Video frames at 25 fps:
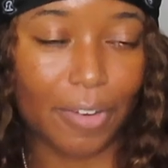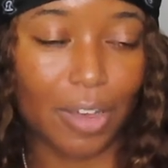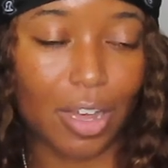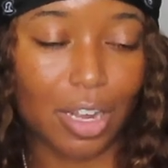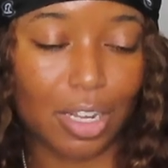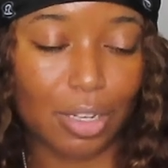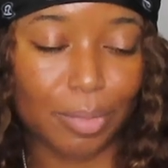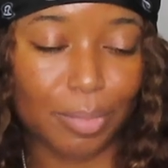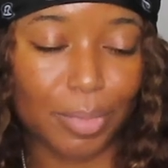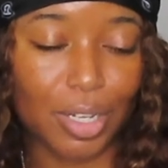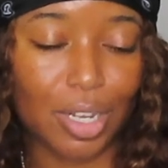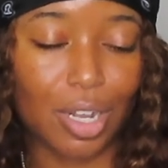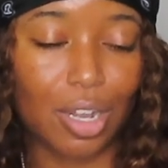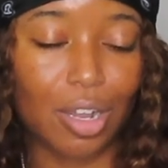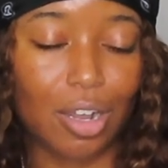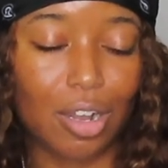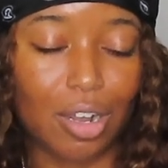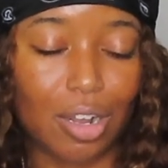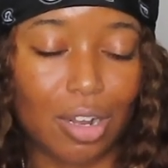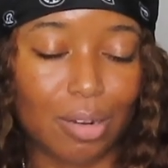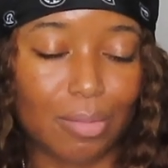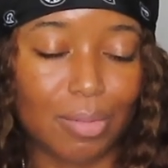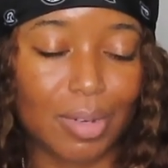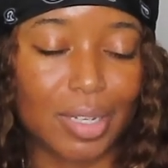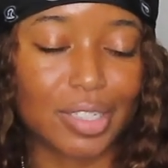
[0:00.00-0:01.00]
Follow me on
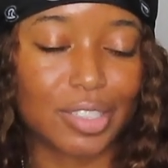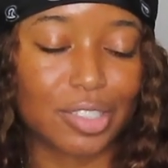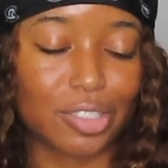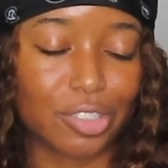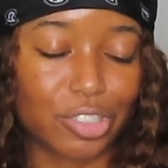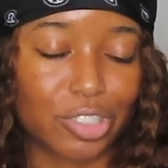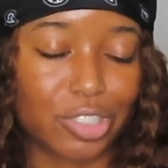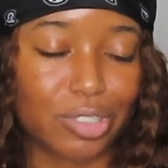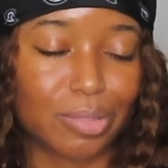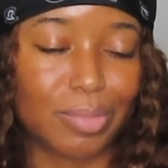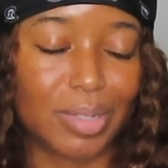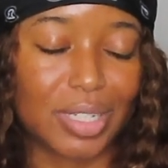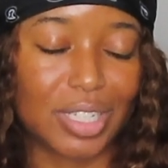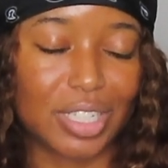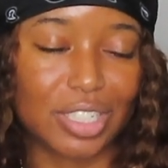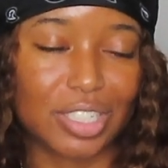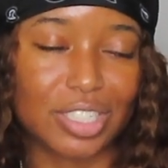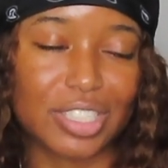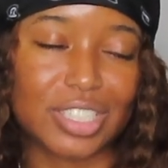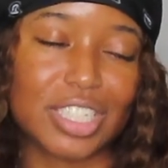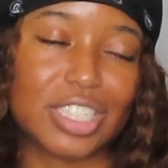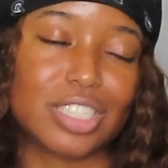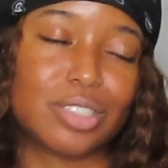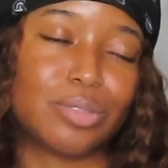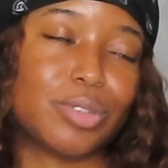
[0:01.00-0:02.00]
all my social
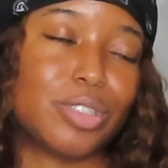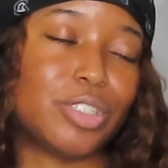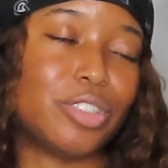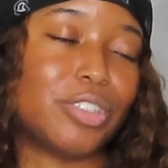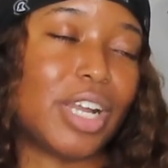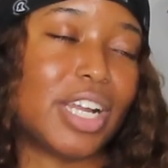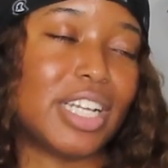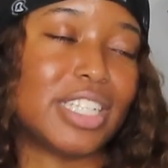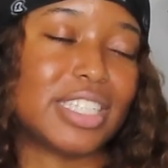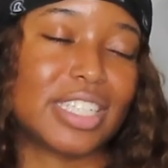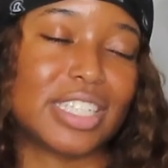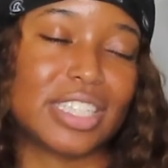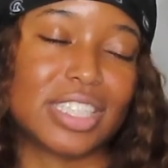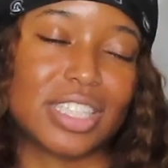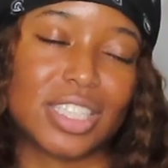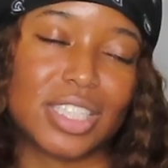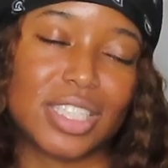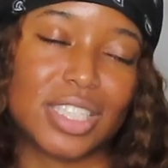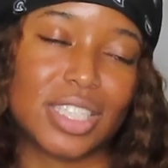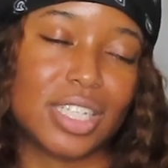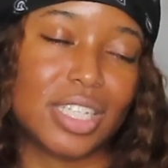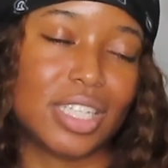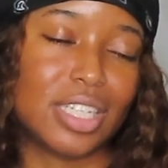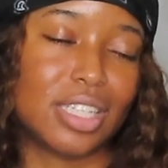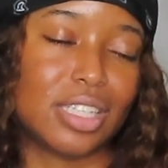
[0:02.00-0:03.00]
medias that's where you guys get the
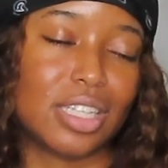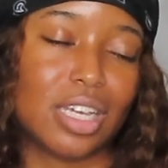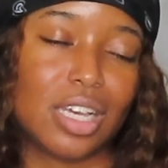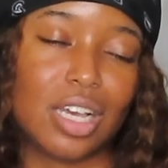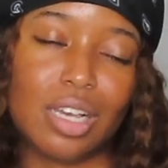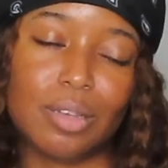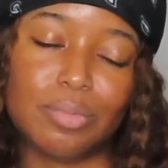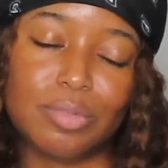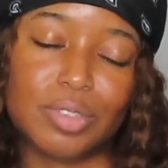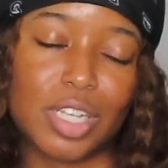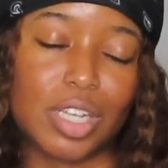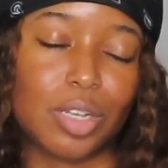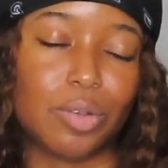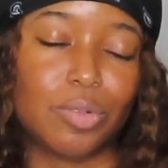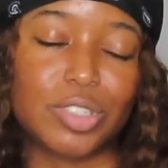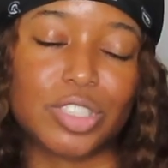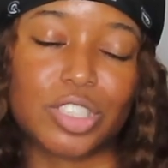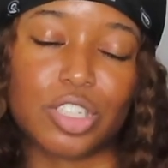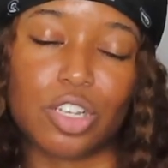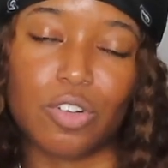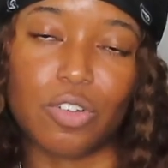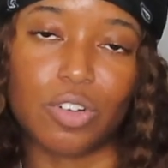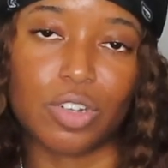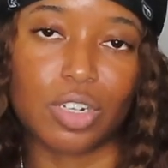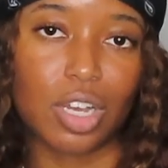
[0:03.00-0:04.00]
tea, the update, what's
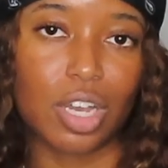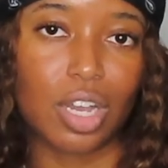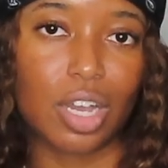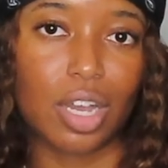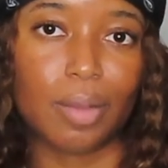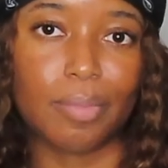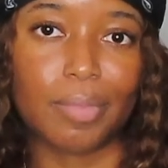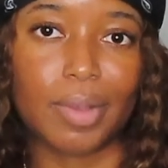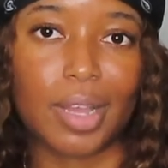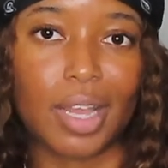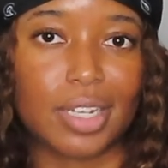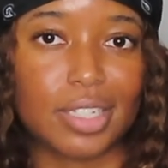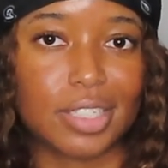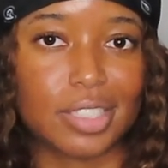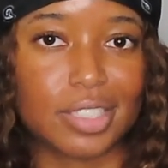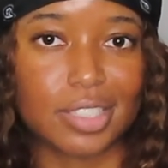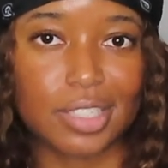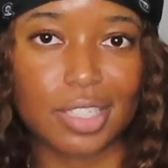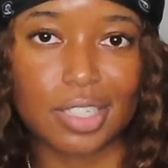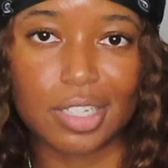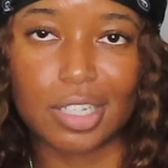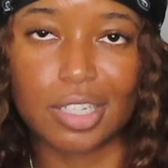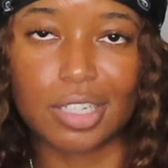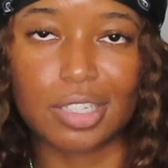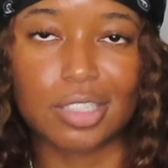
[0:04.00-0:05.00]
going on behind the
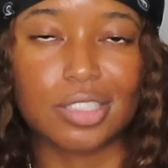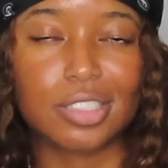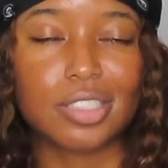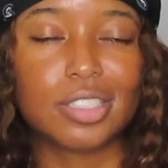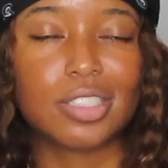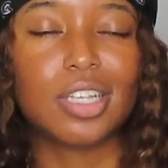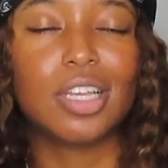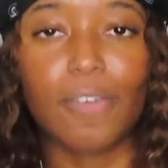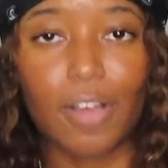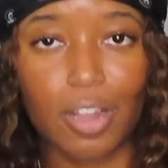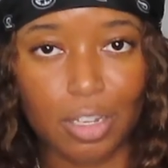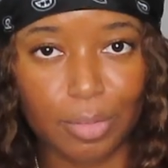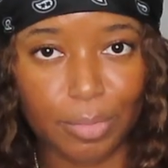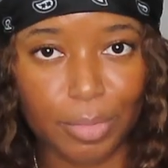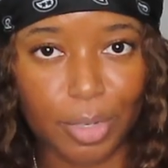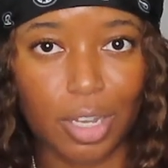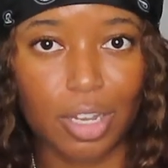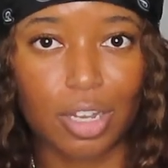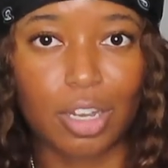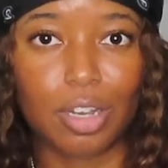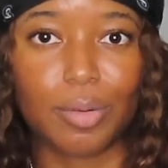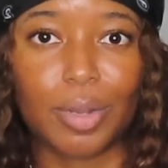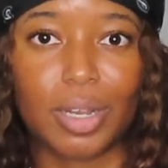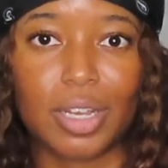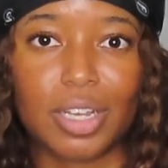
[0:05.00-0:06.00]
scenes. Follow me
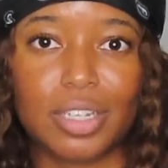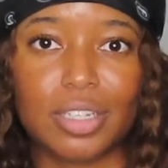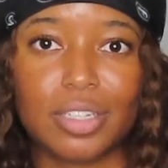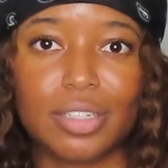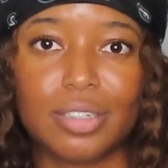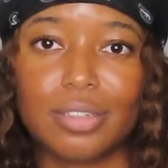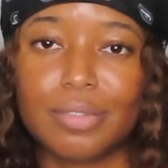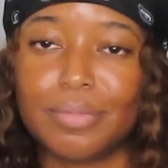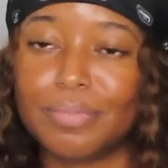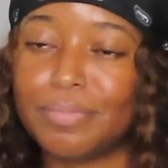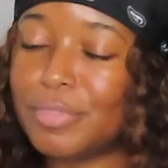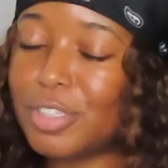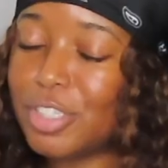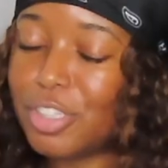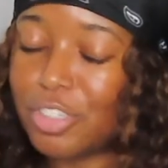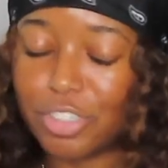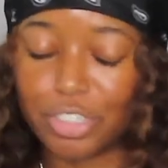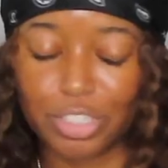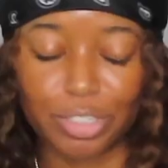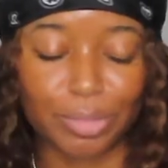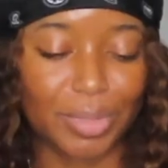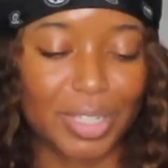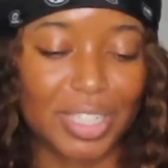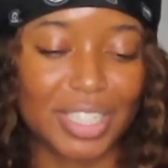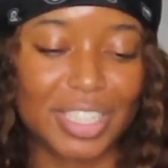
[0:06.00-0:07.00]
on all my
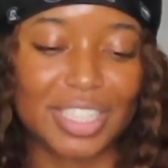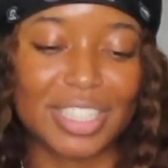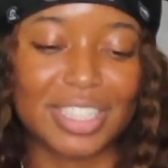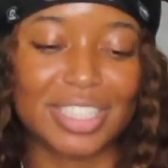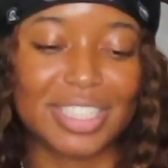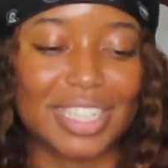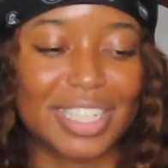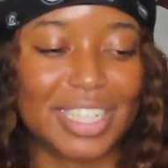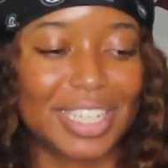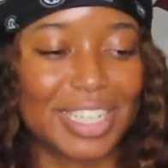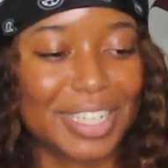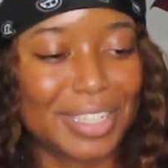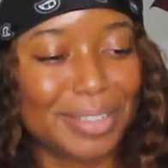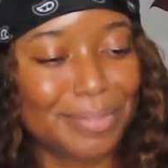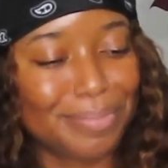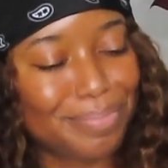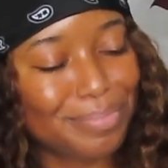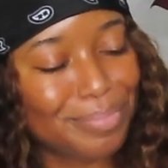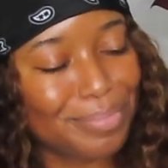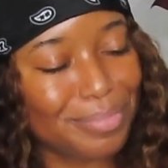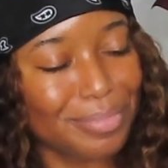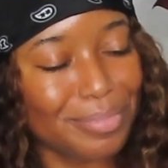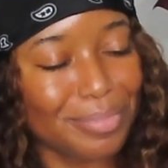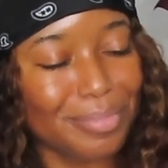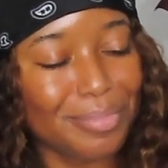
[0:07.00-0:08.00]
social medias, and
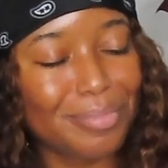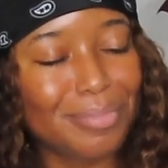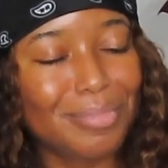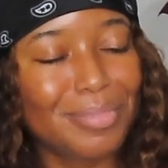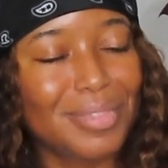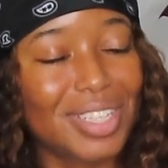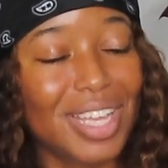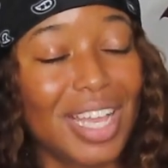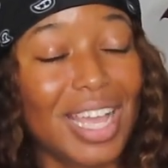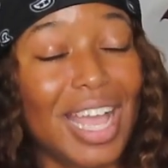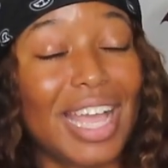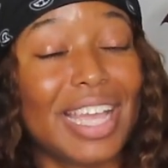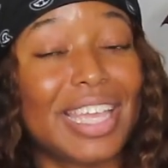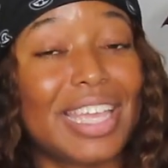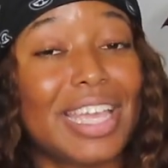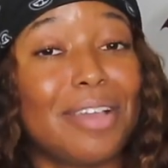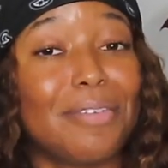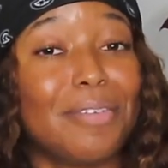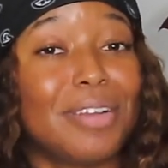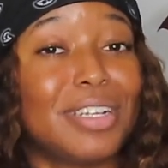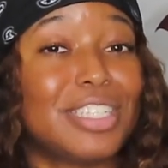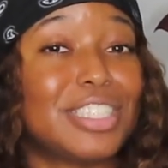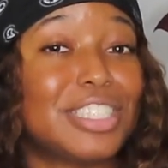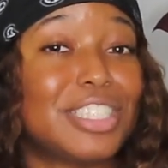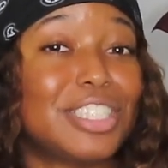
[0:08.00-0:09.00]
I
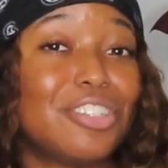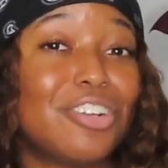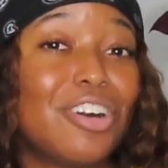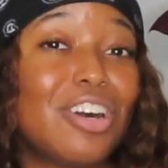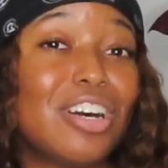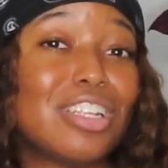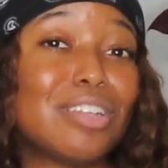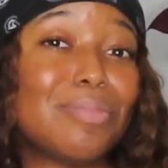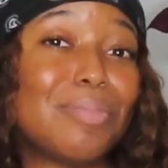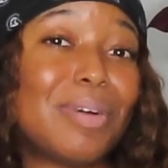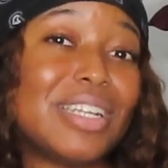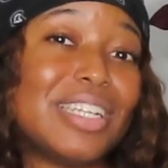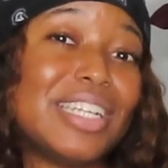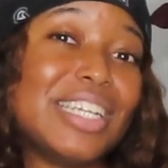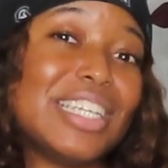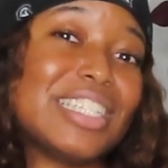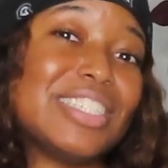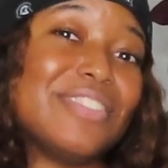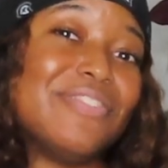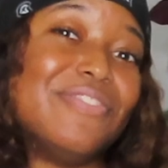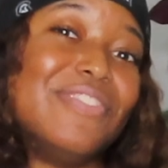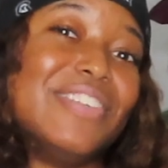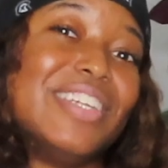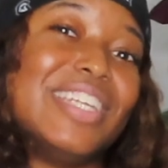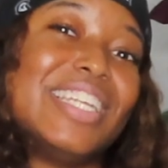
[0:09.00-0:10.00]
can't wait to see you all in my
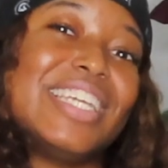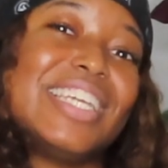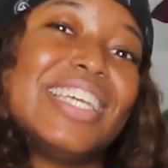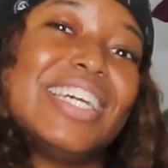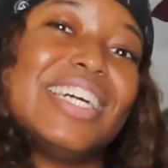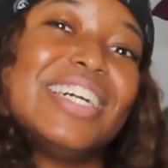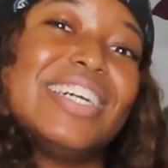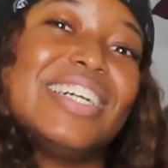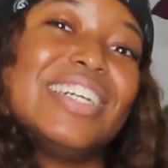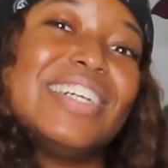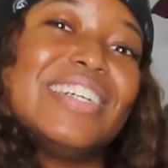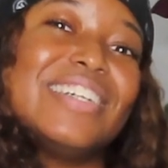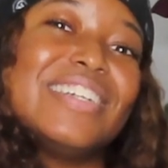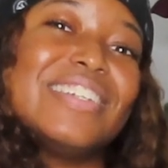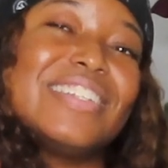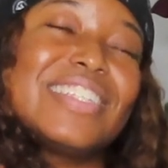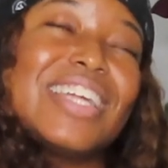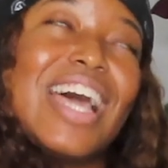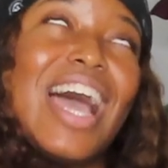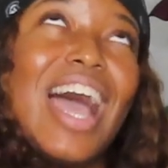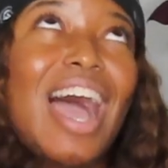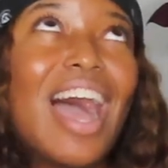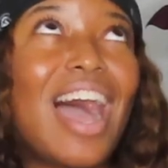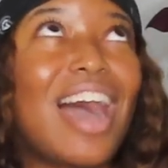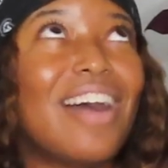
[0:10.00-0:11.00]
next
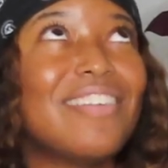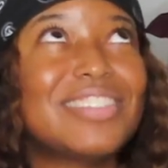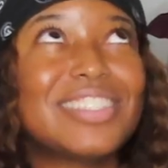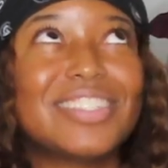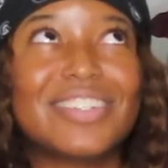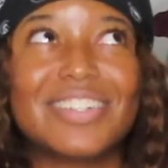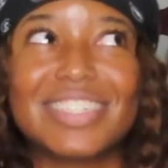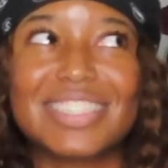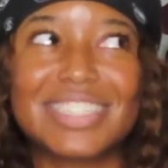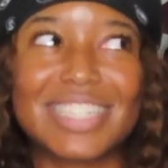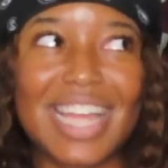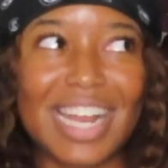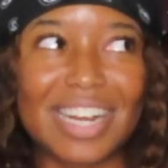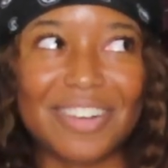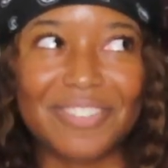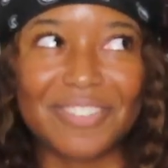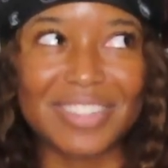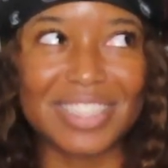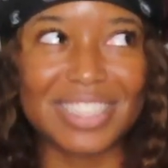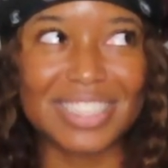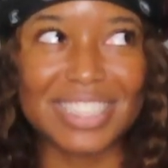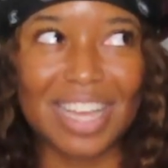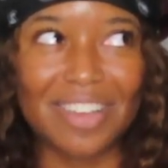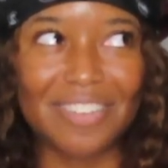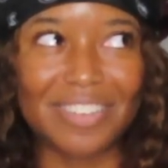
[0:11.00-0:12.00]
videos. I'm so excited for
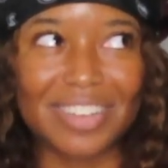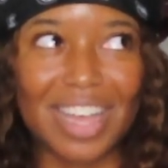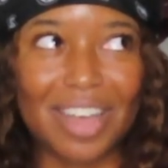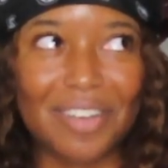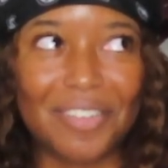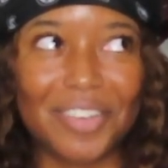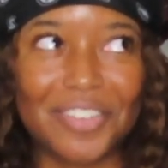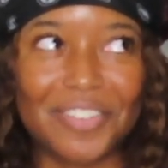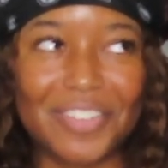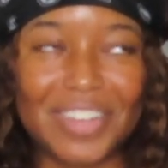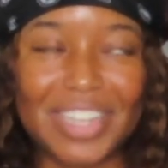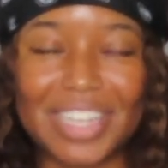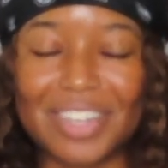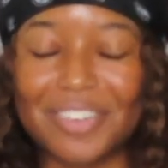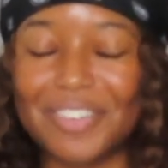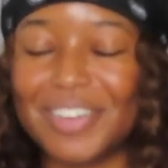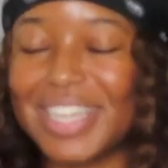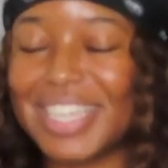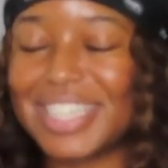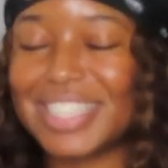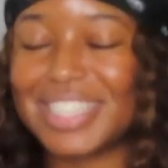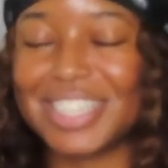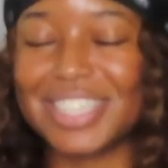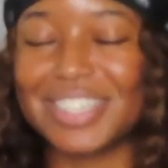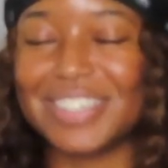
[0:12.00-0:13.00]
this upcoming week.
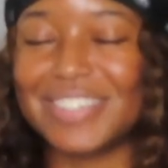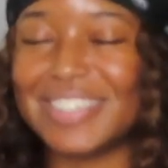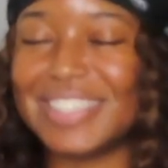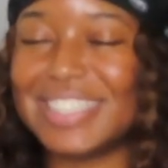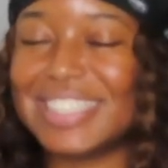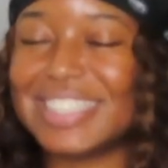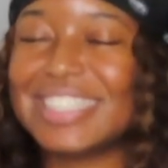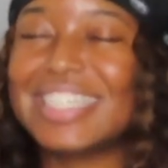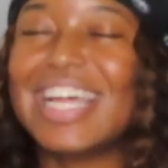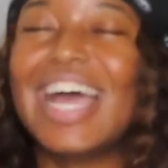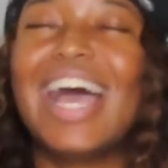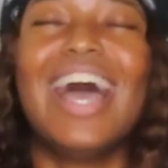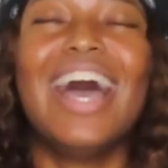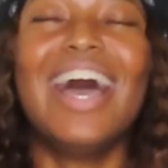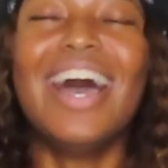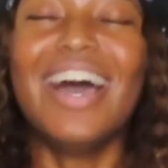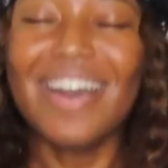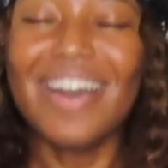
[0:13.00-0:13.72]
Week two is